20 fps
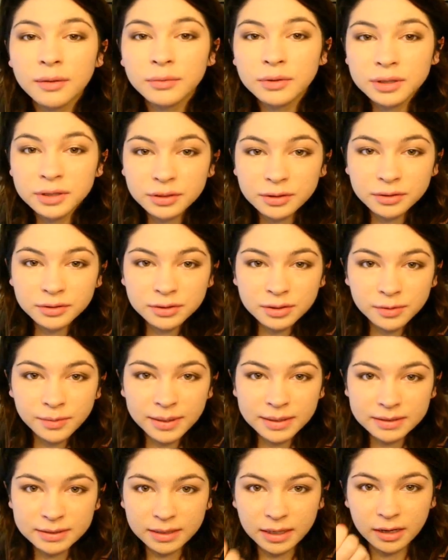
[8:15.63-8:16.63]
And when you use your
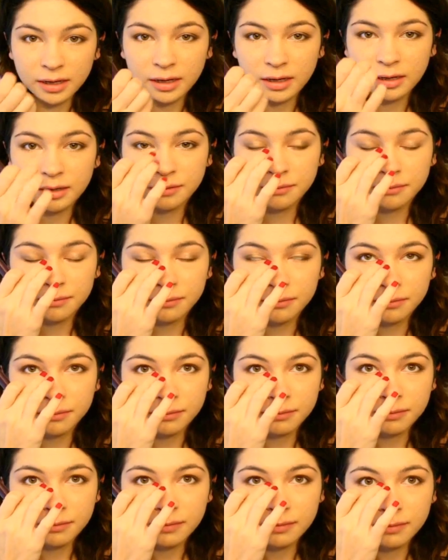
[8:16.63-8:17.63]
mascara,
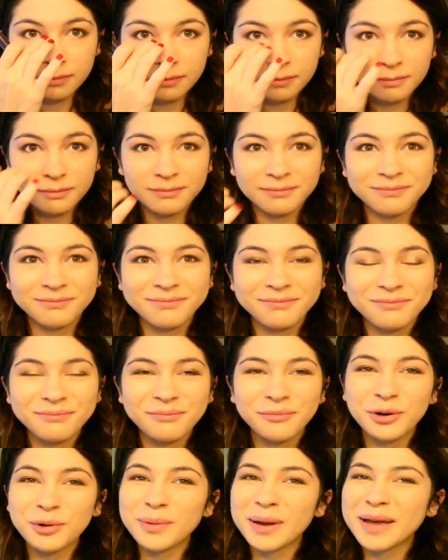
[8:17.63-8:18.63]

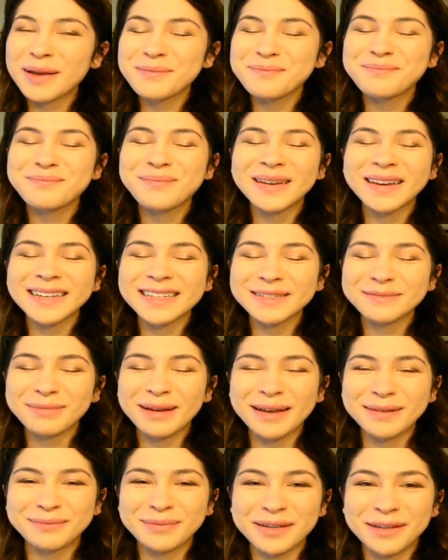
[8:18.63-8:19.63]
one of my biggest
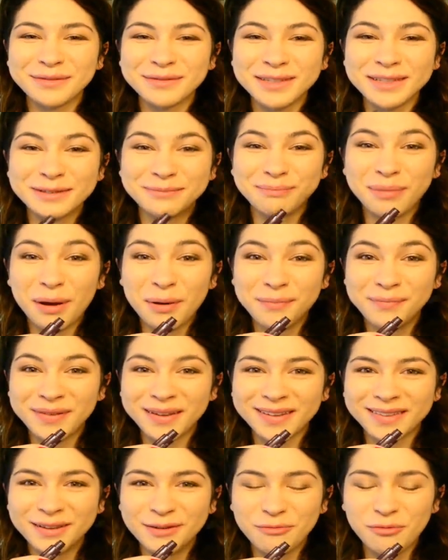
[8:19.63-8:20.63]
pet peeves is
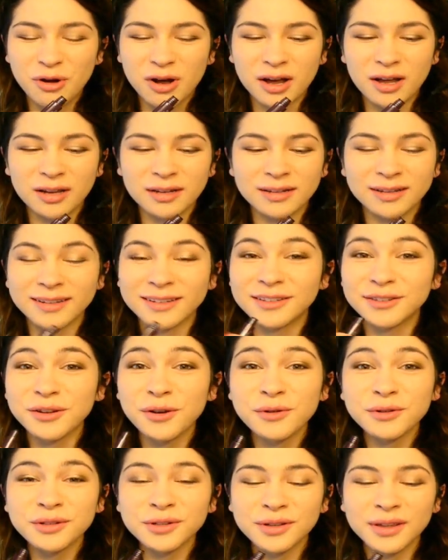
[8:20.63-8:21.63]
pumping the wand.
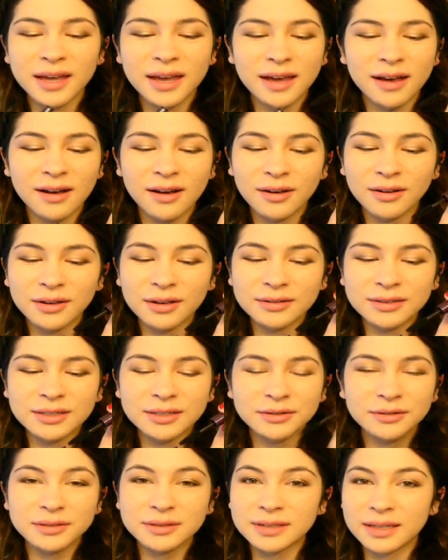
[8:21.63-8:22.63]
Don't do that. All you have to
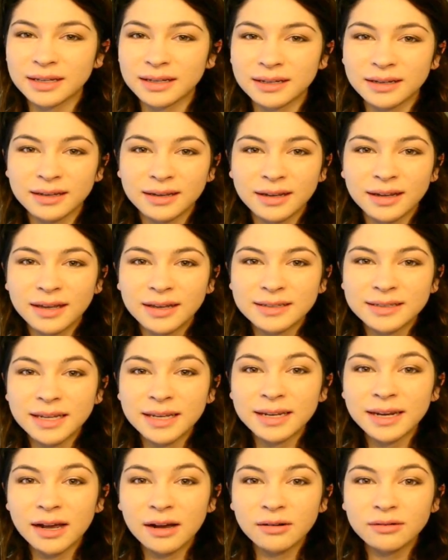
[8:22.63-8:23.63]
do is like
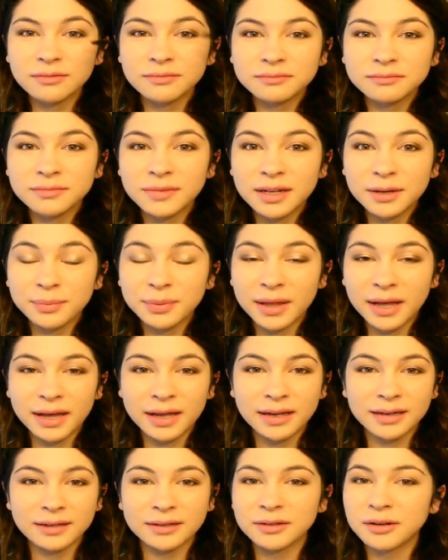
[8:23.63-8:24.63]
take it out and
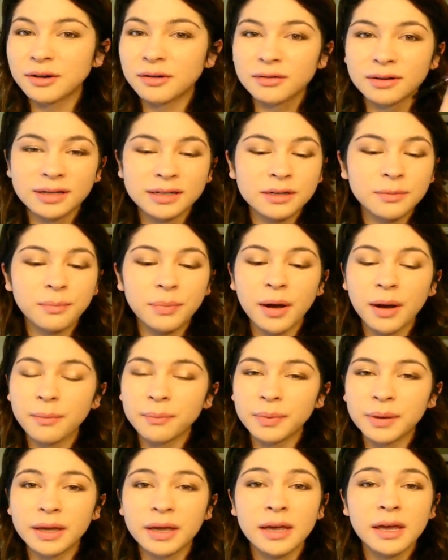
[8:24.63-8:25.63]
apply it. You don't need to
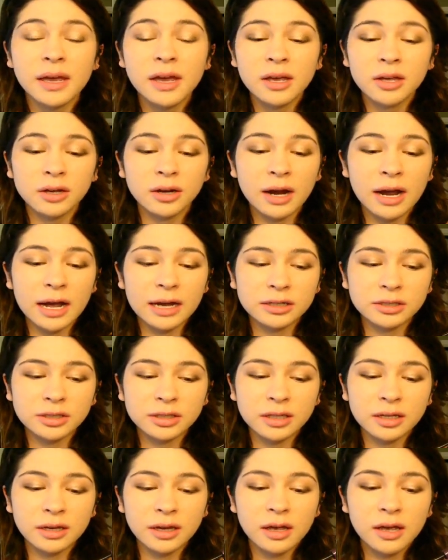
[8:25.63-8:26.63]
pump it. You're
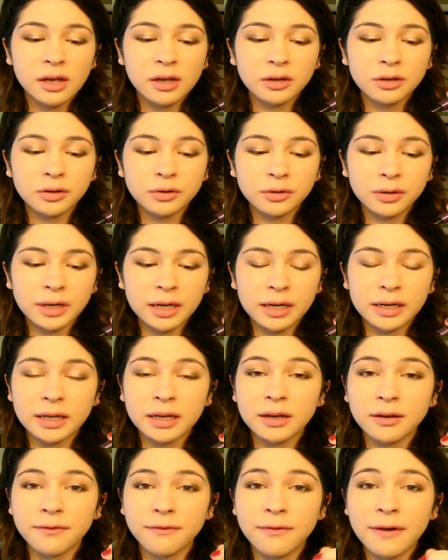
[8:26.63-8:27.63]
actually
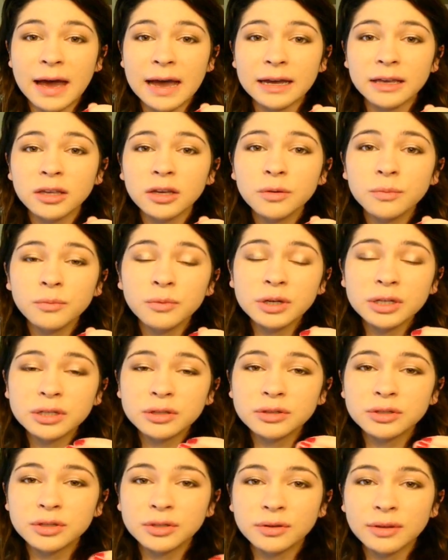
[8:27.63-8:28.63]
creating a vacuum when
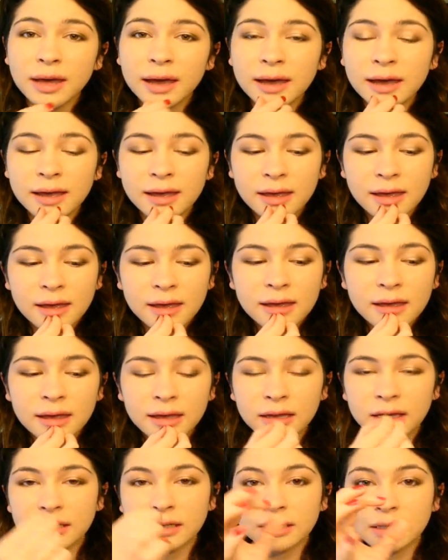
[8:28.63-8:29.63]
you do that,
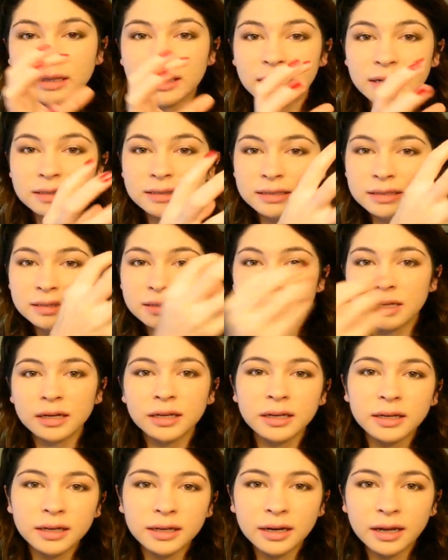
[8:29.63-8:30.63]
and that's
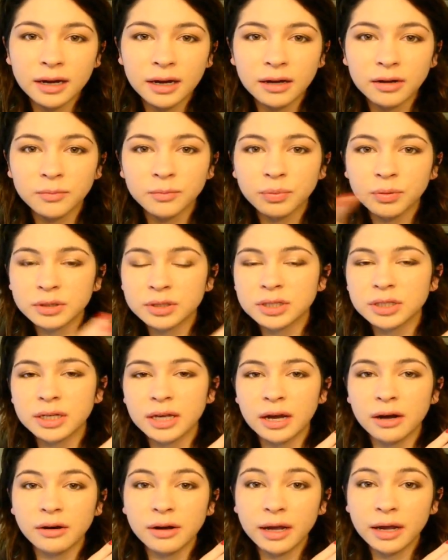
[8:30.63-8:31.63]
sucking in air and pushing
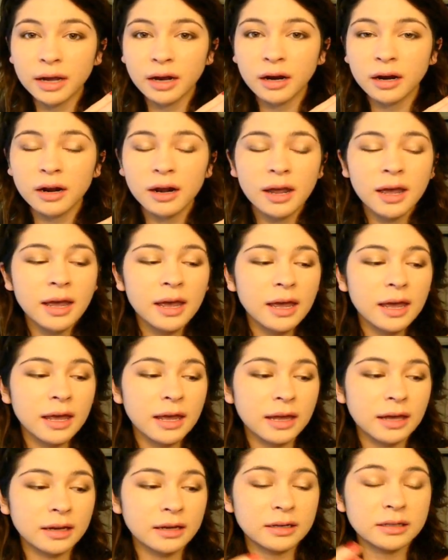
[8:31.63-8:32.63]
out air,
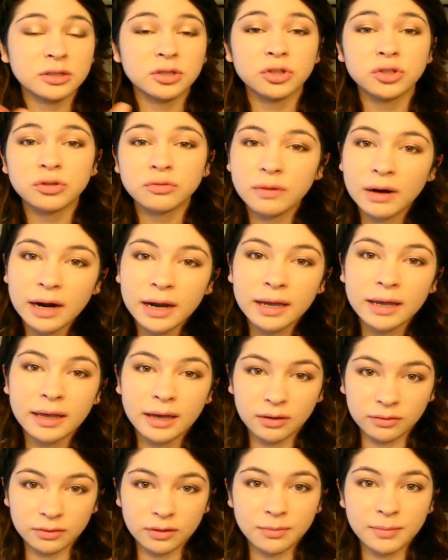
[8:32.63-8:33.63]
and it's drying
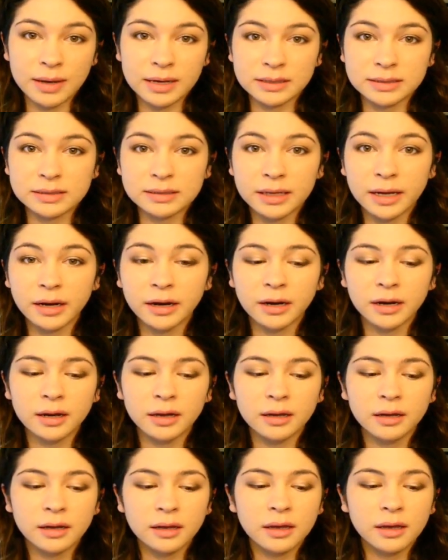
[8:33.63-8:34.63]
out the
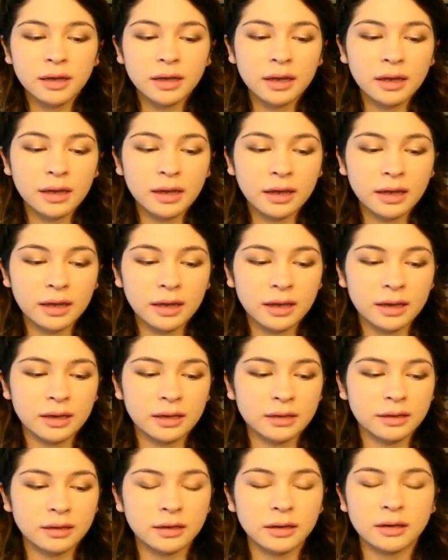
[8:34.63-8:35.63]
mascara,
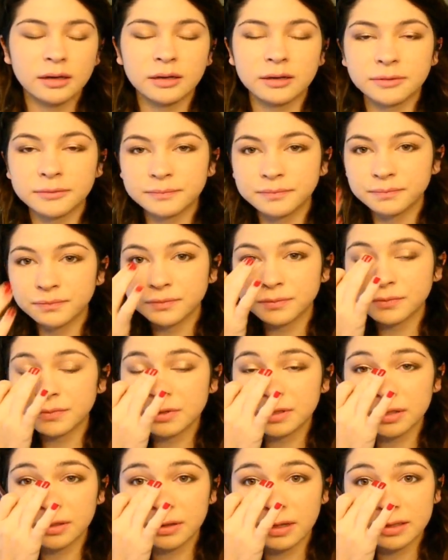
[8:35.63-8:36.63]
and
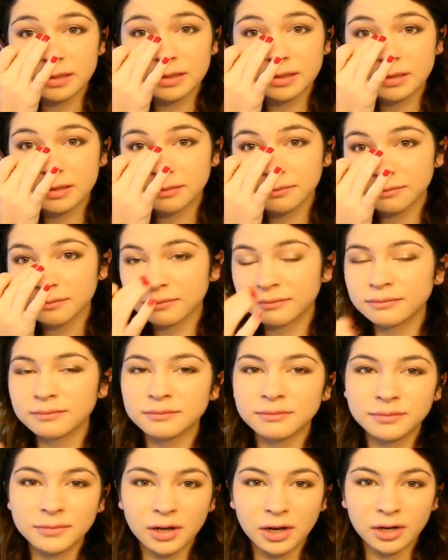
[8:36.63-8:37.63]
so that's
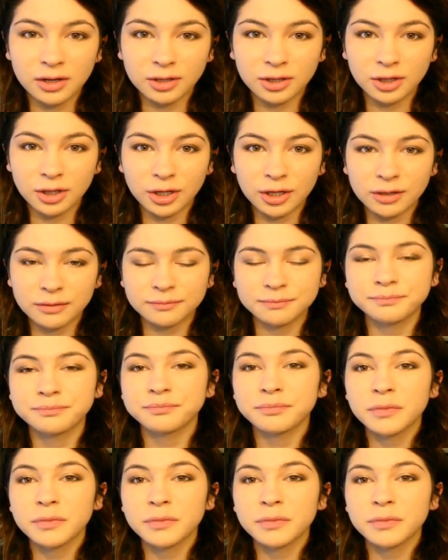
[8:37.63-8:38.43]
not good.